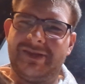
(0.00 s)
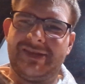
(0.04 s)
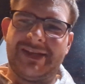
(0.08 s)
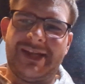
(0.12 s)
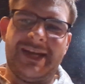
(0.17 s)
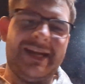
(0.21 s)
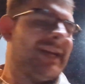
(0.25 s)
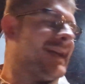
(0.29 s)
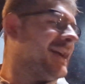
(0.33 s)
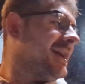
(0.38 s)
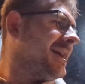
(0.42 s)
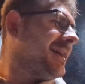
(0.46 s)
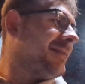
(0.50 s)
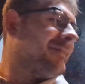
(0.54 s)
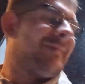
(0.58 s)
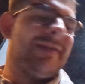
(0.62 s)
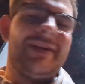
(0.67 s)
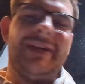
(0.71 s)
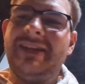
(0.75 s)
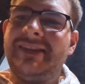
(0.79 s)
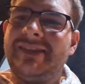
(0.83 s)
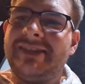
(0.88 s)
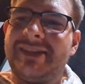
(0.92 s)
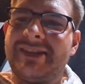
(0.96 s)
was that?
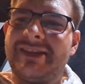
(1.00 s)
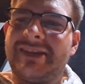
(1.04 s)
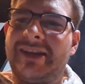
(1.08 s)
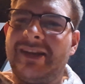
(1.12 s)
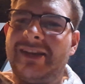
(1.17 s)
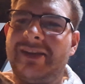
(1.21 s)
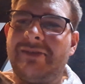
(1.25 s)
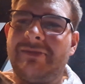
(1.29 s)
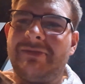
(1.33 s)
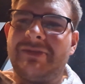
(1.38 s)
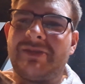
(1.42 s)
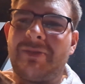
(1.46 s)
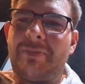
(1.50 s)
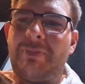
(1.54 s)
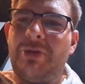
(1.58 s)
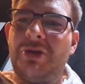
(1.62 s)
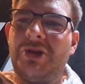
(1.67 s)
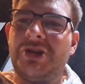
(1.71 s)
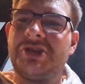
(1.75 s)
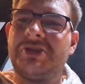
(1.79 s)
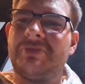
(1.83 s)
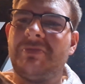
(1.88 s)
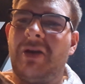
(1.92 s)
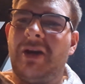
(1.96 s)
Basically, it was a
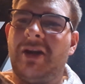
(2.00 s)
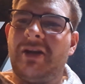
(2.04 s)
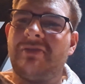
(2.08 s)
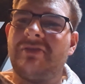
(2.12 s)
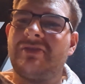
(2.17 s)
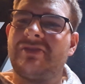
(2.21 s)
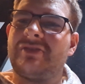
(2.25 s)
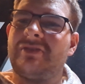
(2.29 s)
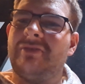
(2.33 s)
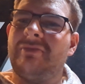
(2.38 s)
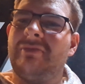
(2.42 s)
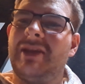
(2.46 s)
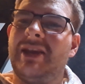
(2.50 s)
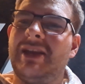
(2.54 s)
push bike with some